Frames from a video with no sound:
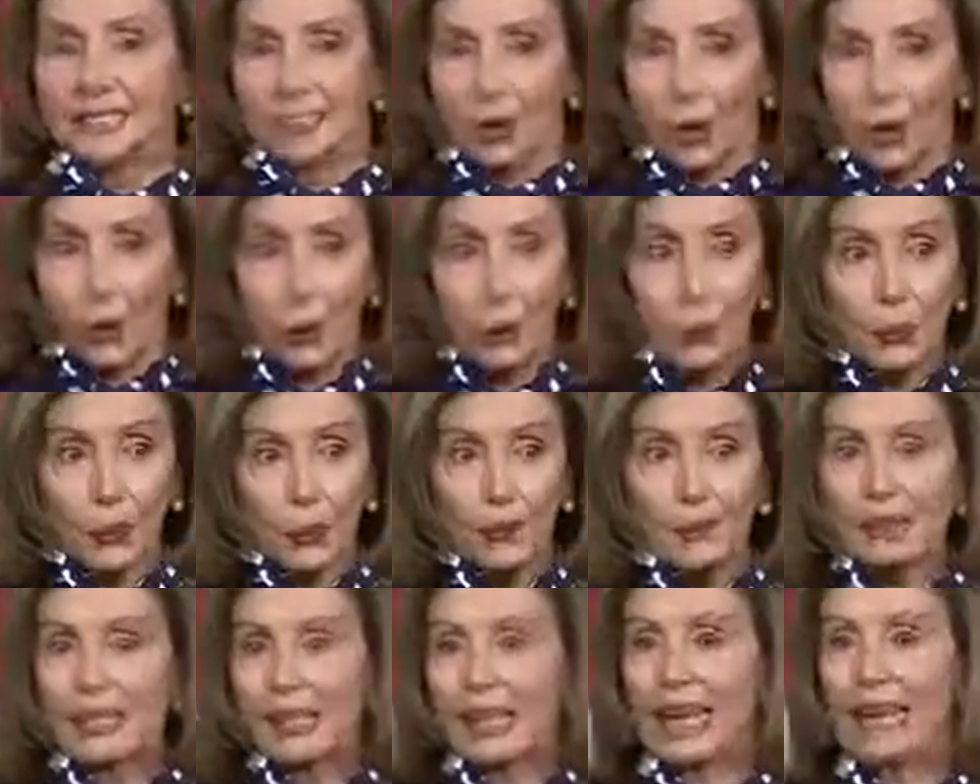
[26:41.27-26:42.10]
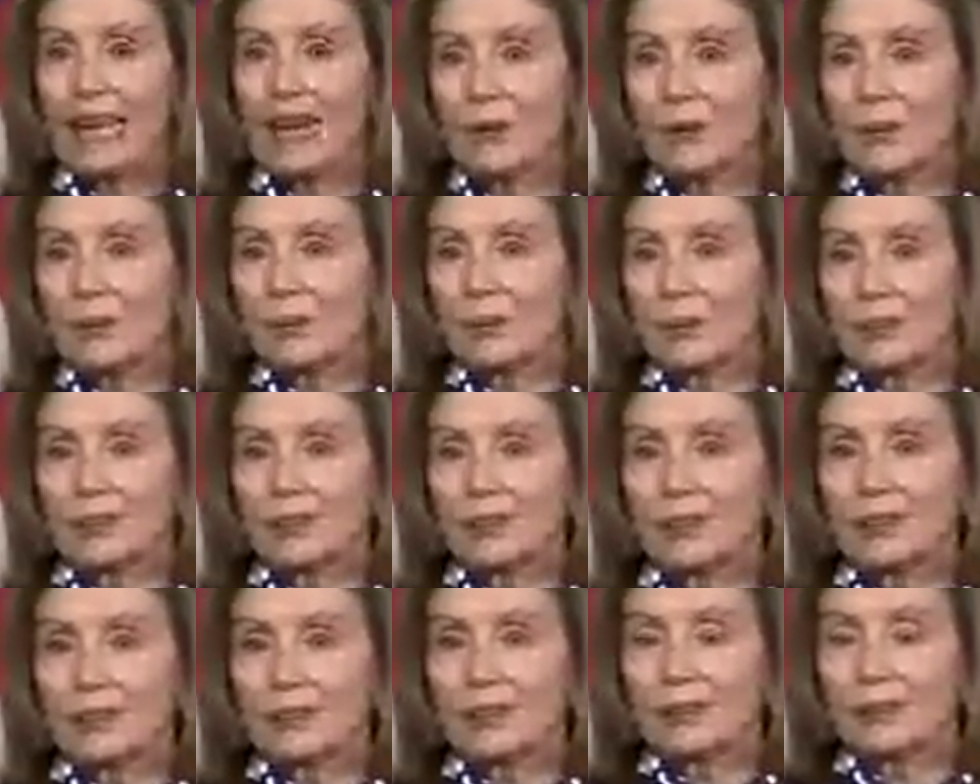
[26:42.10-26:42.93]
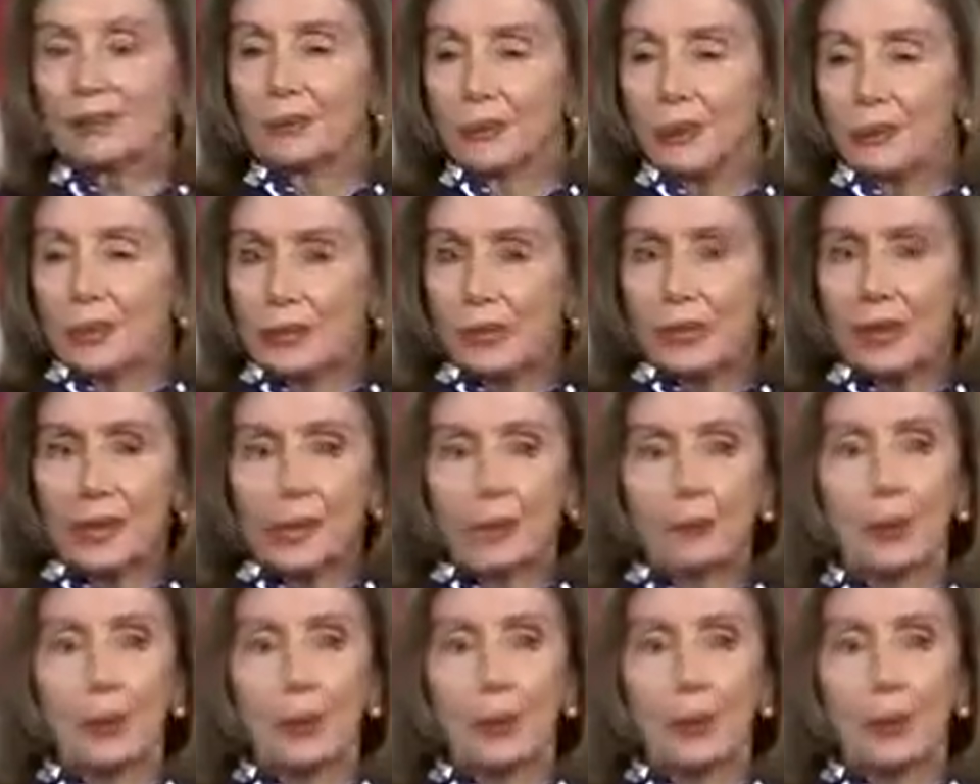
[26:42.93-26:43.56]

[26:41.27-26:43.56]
Hold them accountable. What are they